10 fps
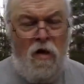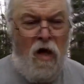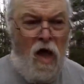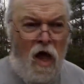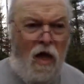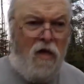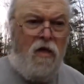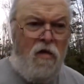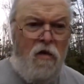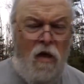And
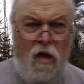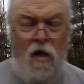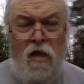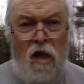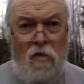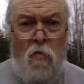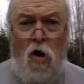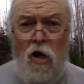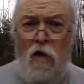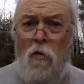the other
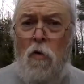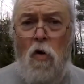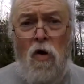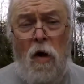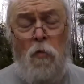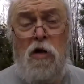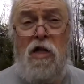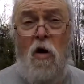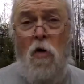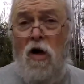morning we woke up with
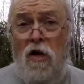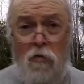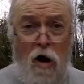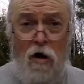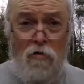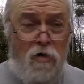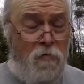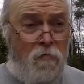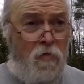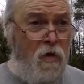snow on the ground,
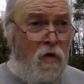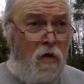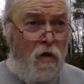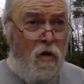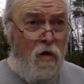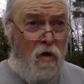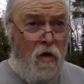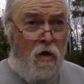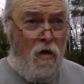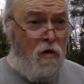
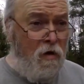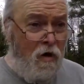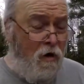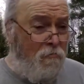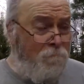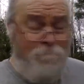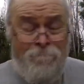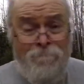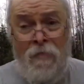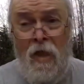and
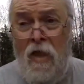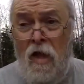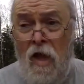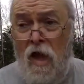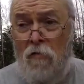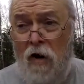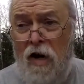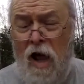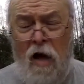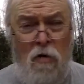and right
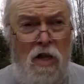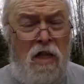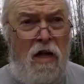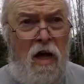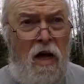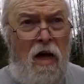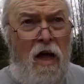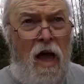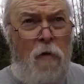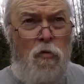now it's
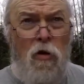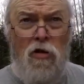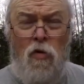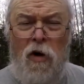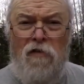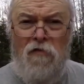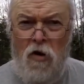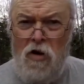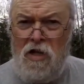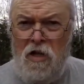April
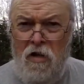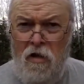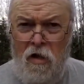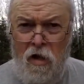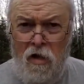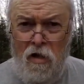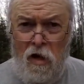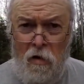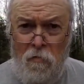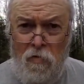21st that
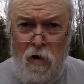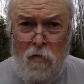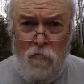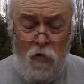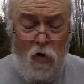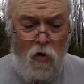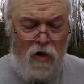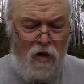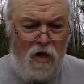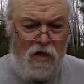I'm
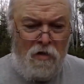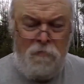recording this.